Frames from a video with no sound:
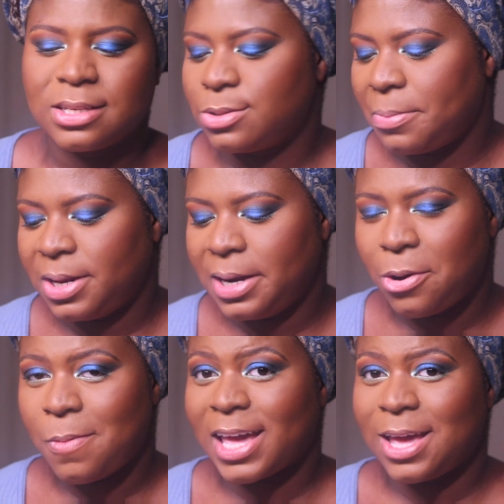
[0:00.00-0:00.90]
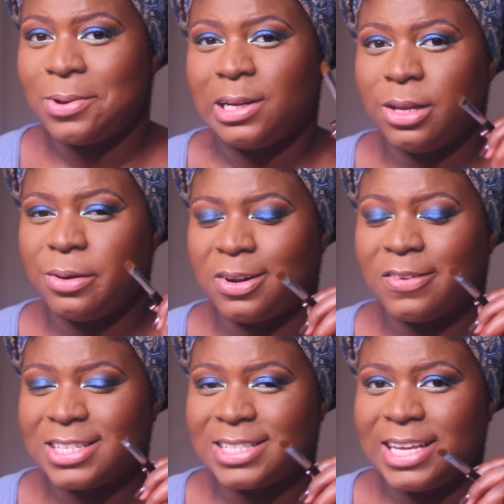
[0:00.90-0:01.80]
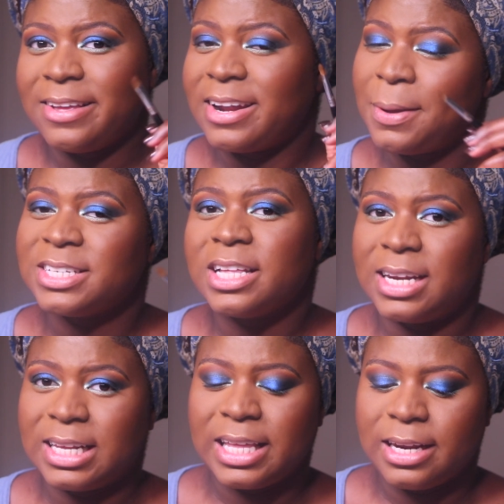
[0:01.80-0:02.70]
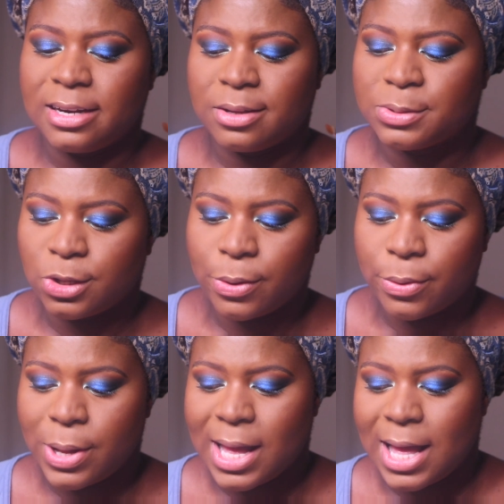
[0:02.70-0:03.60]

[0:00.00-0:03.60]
So I'm going to go back in with a little bit of concealer and I'm actually going to clean it up. So